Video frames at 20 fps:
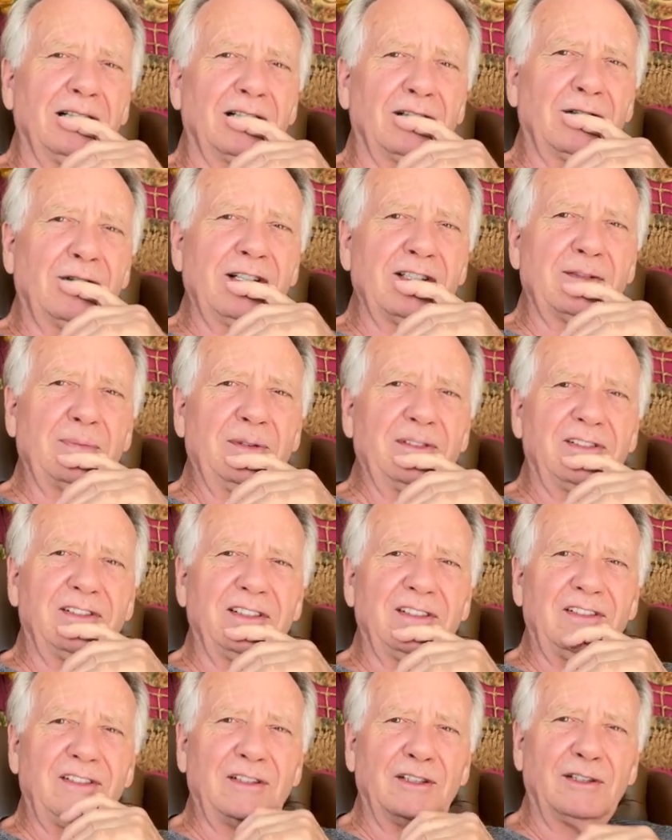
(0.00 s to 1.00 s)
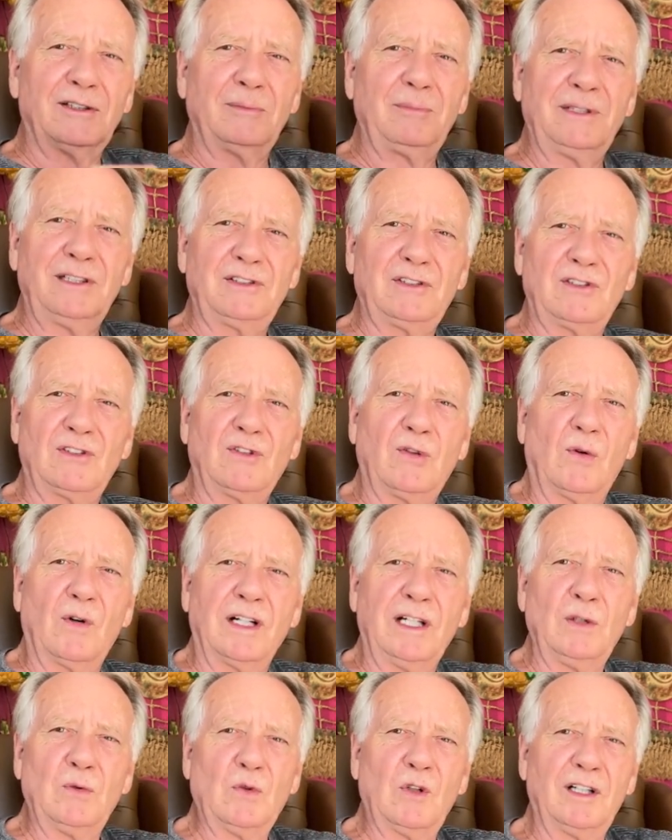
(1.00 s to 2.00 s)
Christmas this year, it'll be
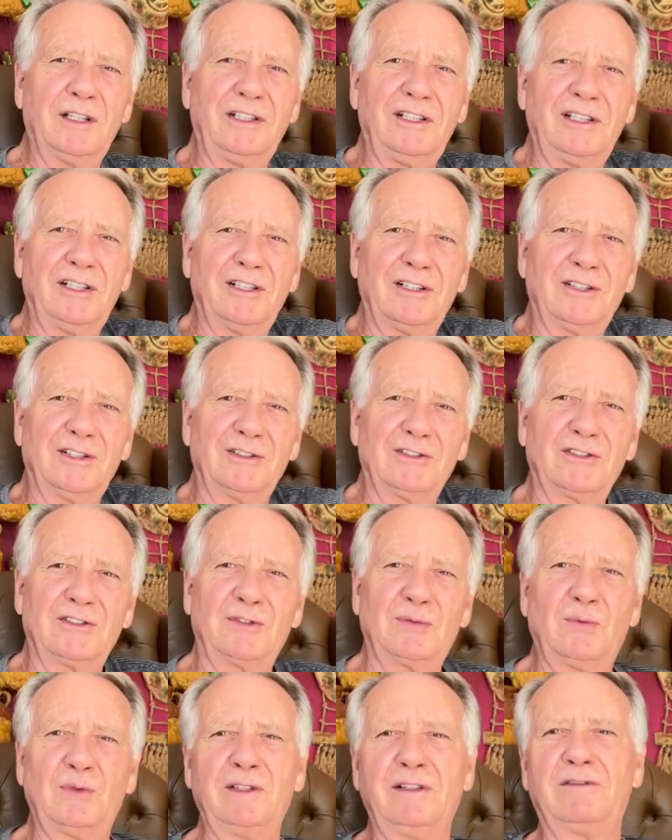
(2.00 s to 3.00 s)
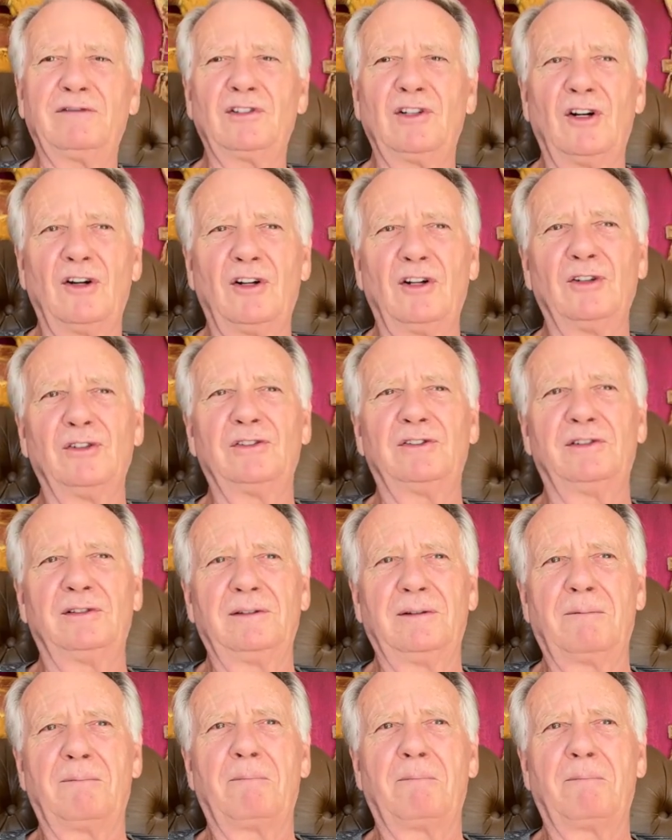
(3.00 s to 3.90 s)
21 years, we've called